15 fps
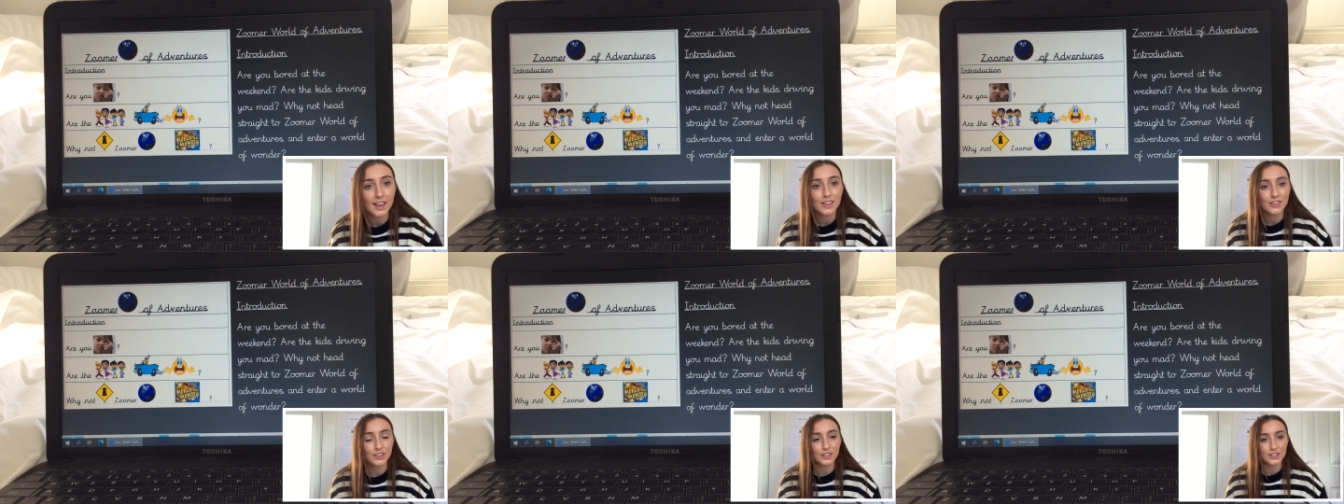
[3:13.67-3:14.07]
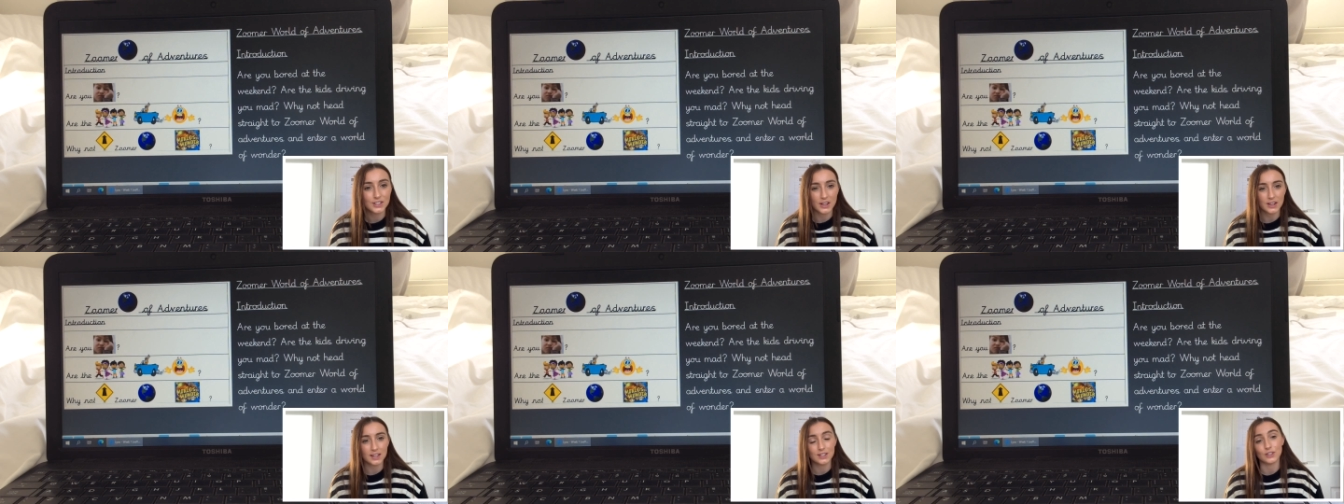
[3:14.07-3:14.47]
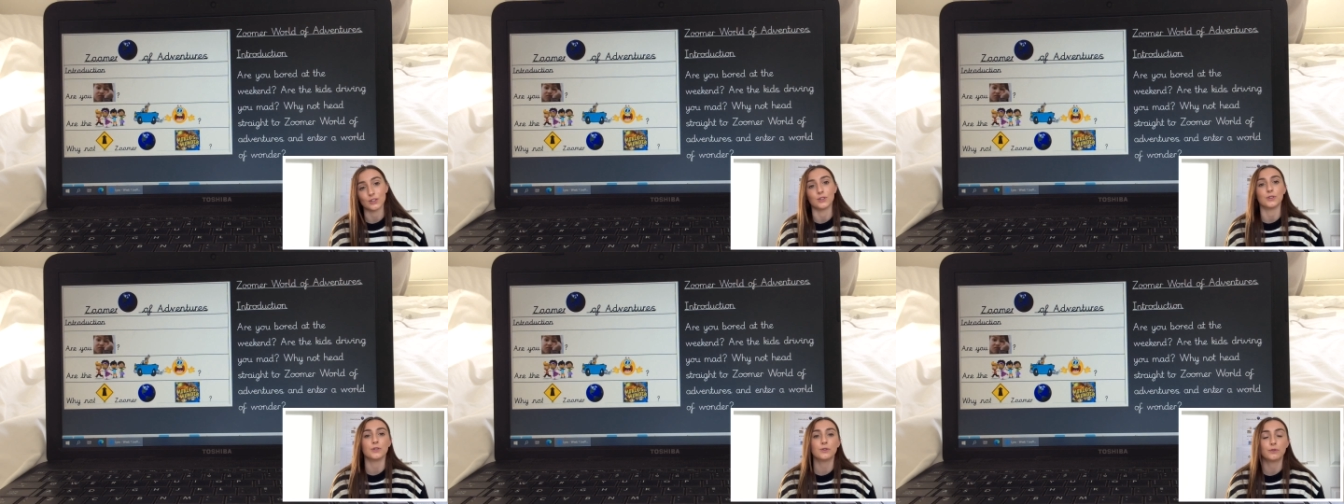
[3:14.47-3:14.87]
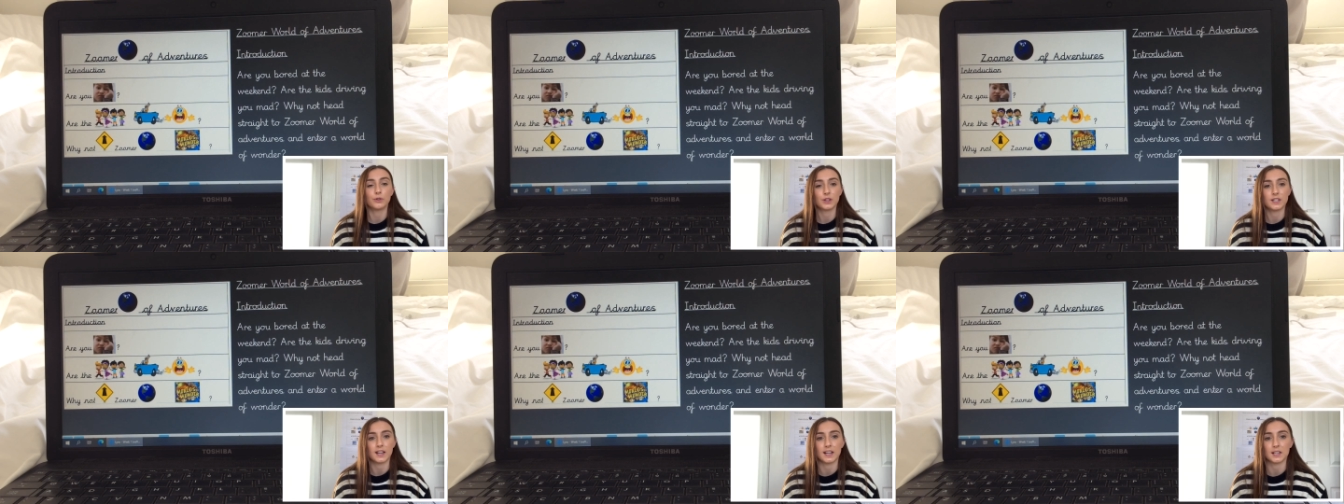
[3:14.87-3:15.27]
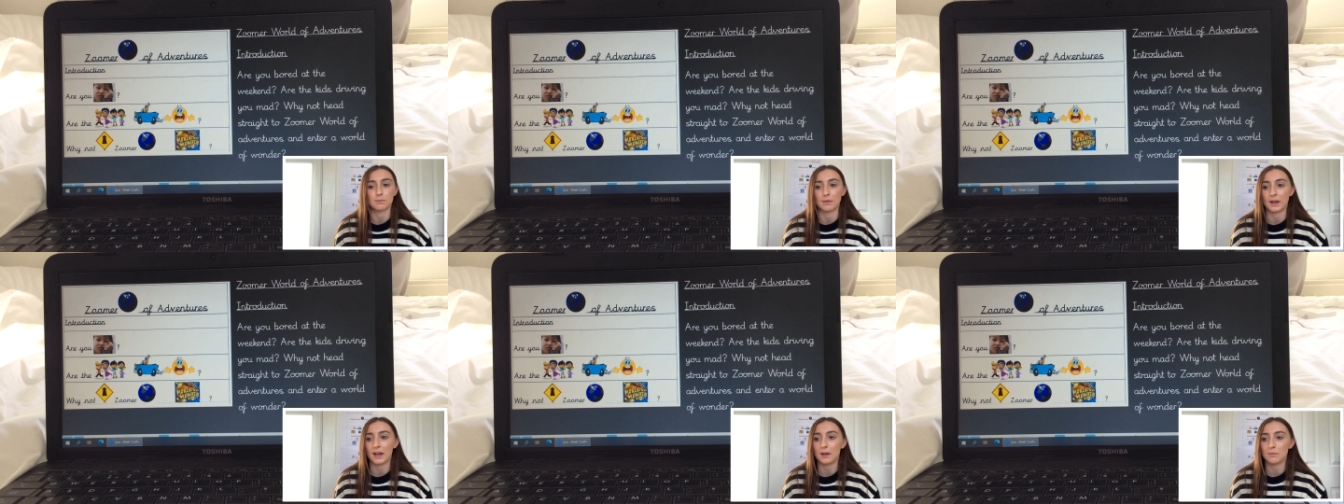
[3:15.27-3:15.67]
The title for the text
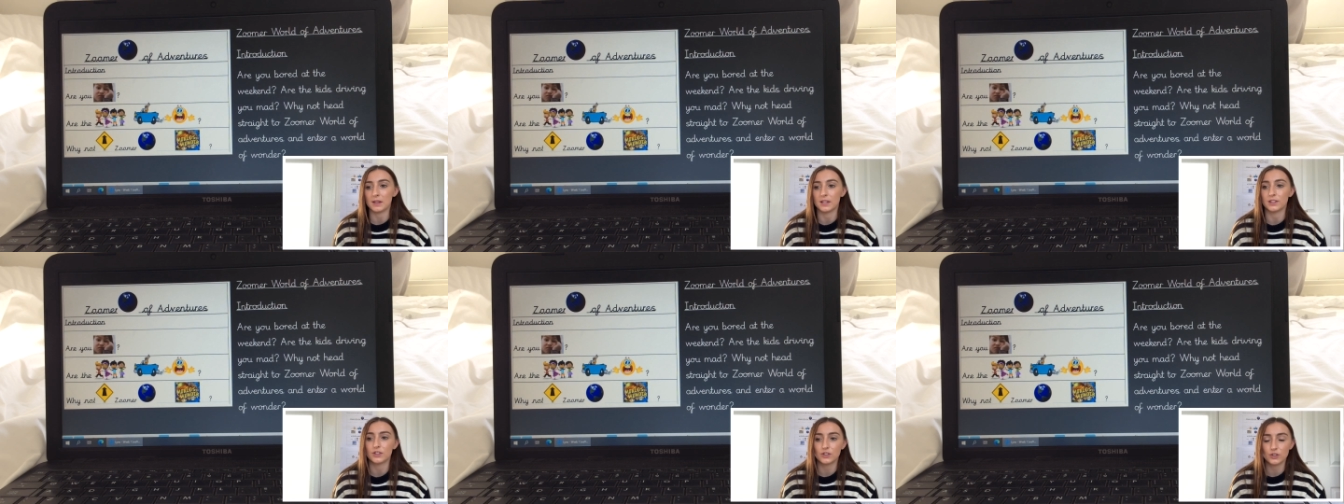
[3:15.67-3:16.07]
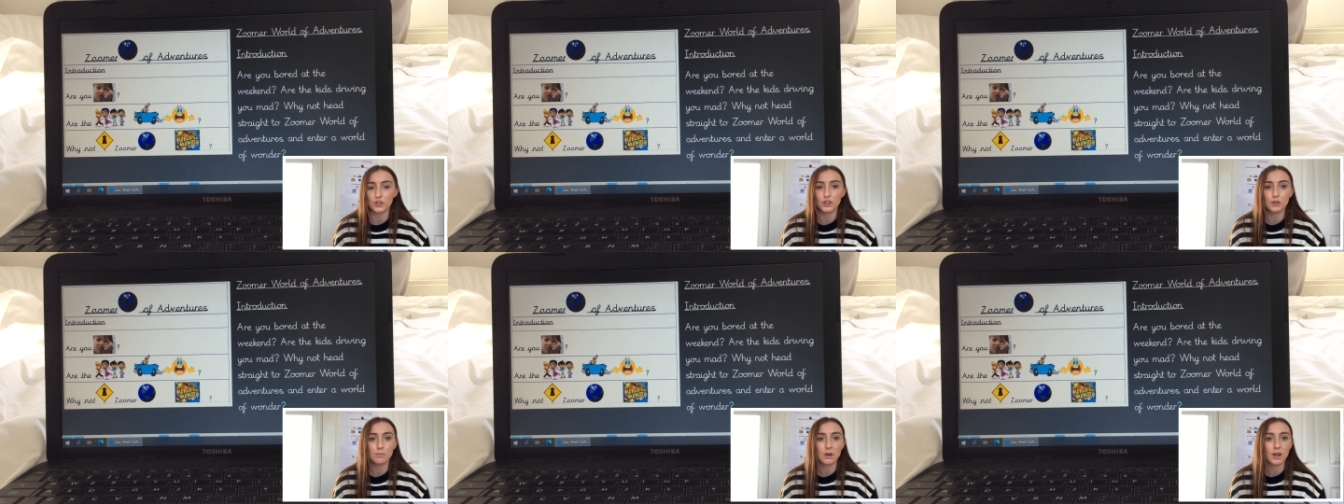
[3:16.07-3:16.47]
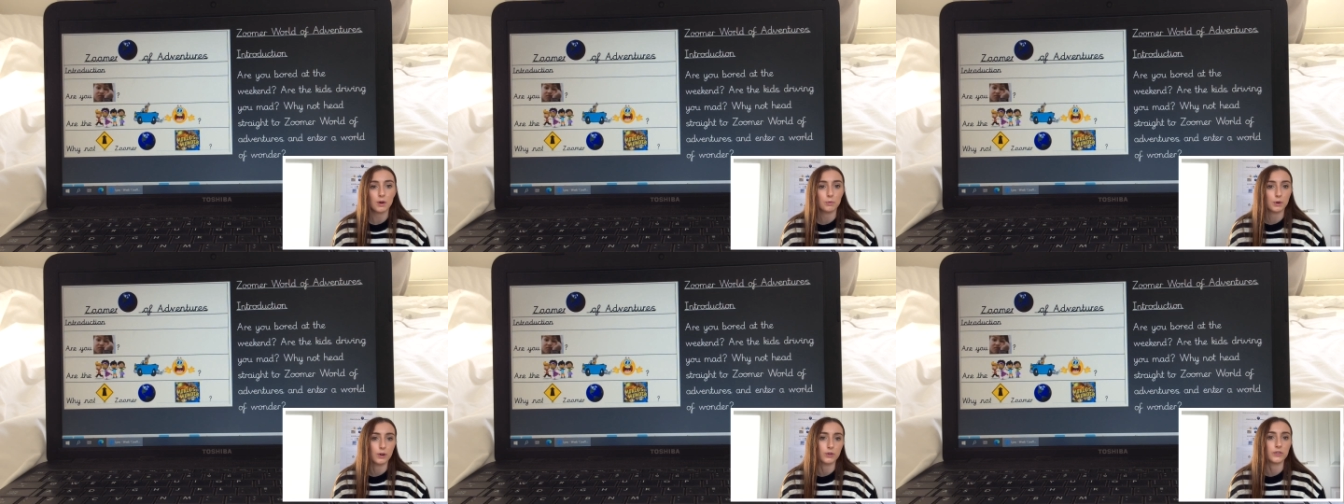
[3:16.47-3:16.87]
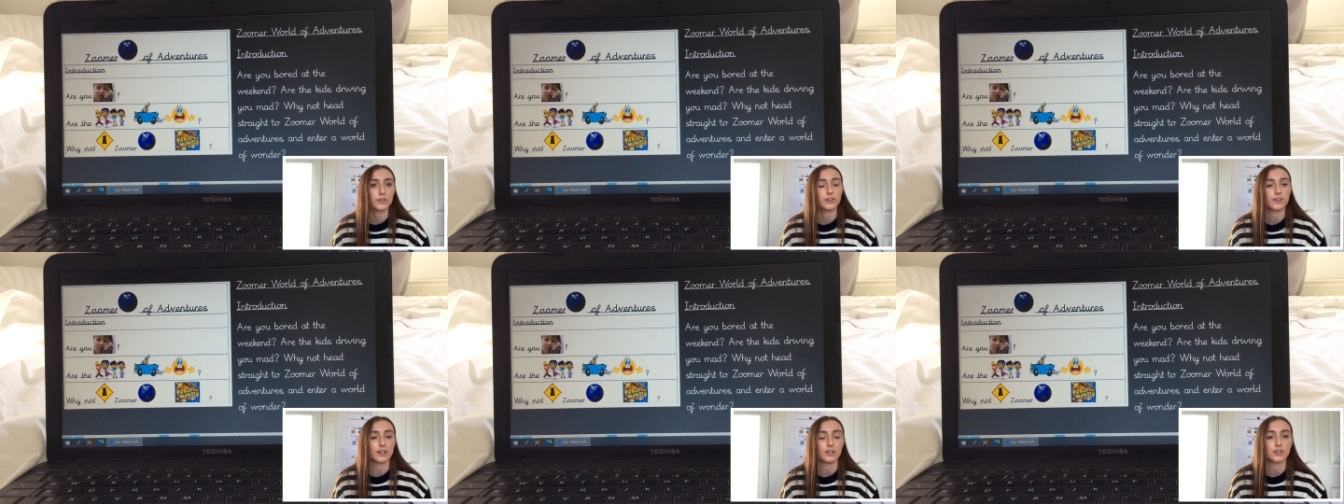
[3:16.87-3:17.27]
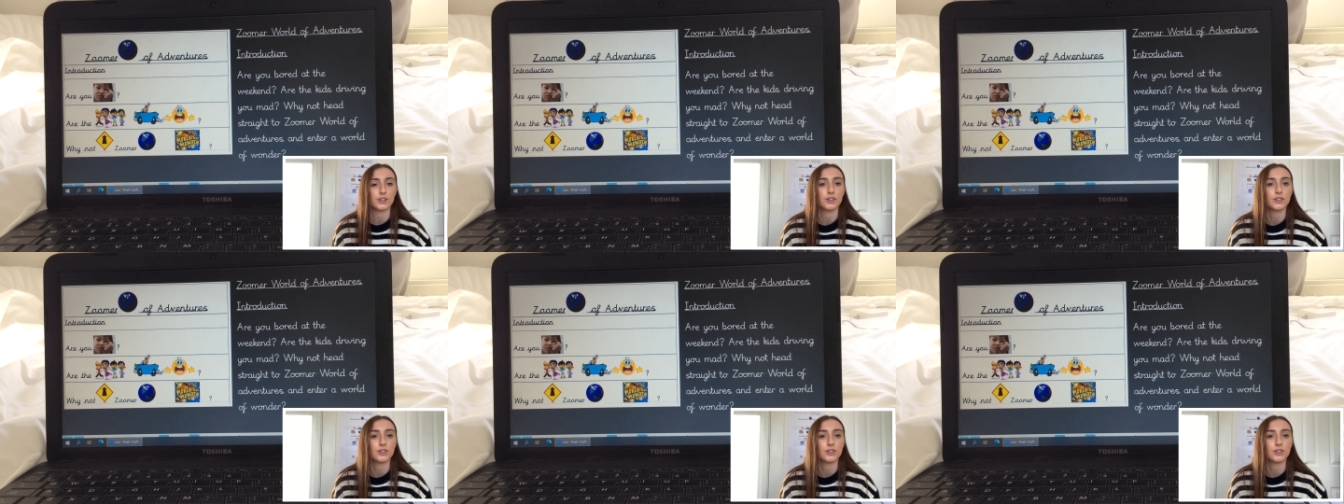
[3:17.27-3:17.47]
map is Zuma World of Adventures.